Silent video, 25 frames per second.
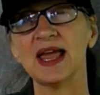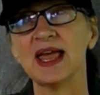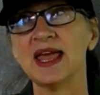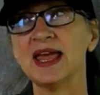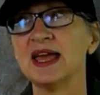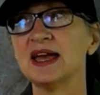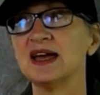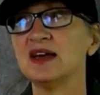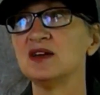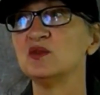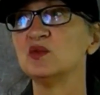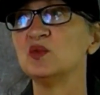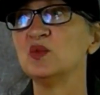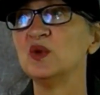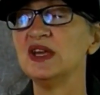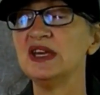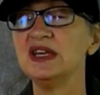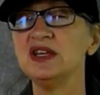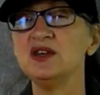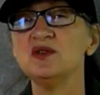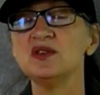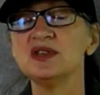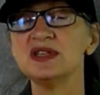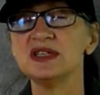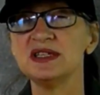and
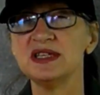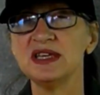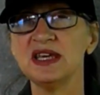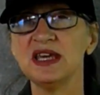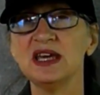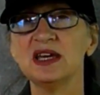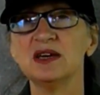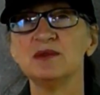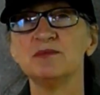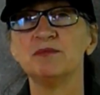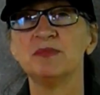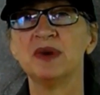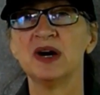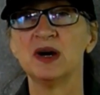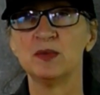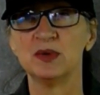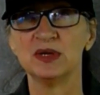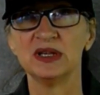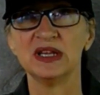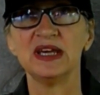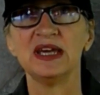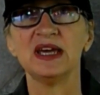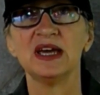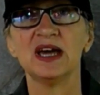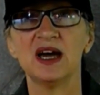when you see it
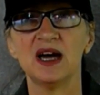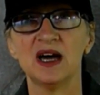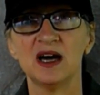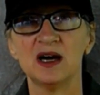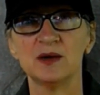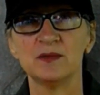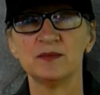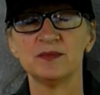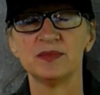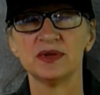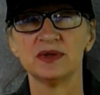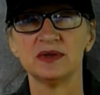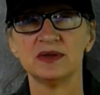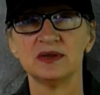bubbling up,